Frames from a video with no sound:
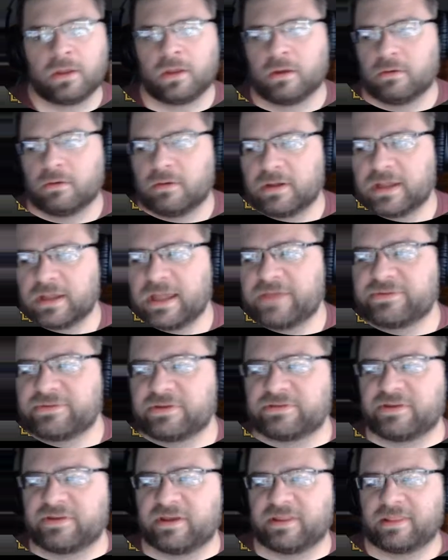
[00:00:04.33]
Well, guys, I'll
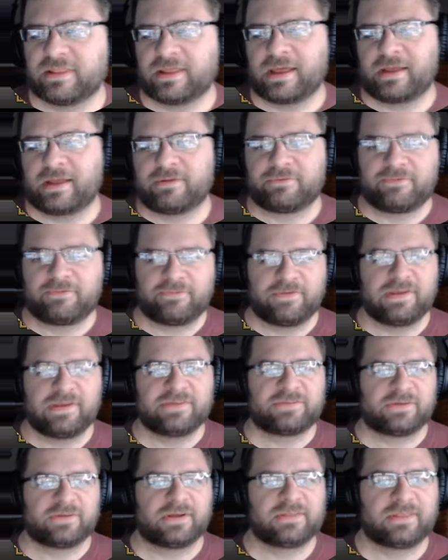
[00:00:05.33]
tell you, that
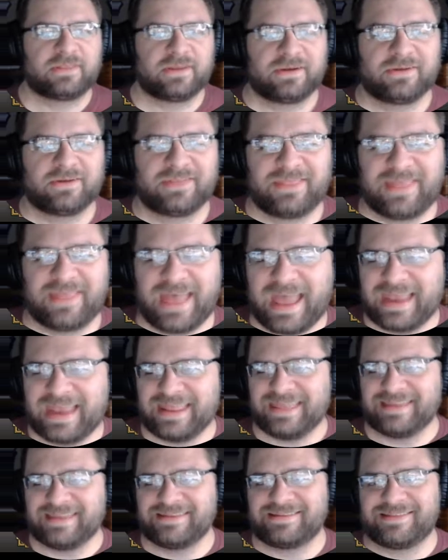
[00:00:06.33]
face right there, that
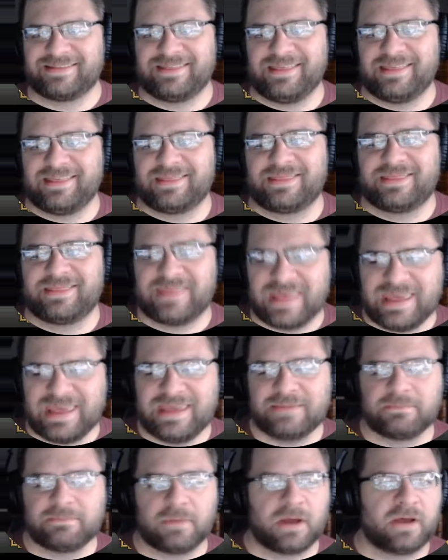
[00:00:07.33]
is the
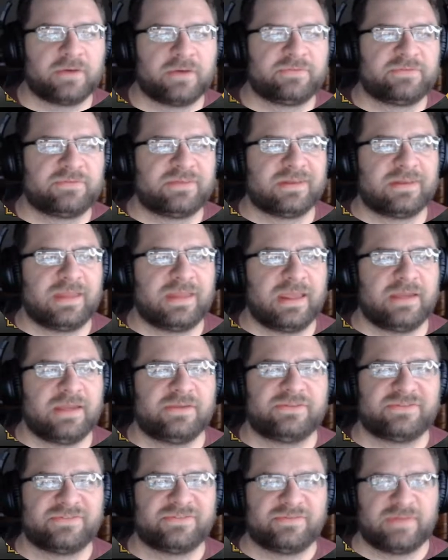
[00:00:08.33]
theme of
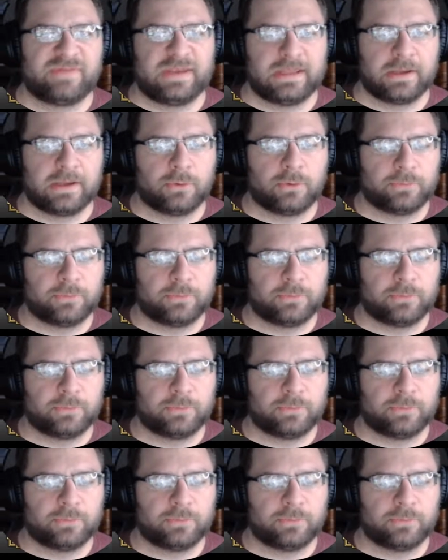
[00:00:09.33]
today's video.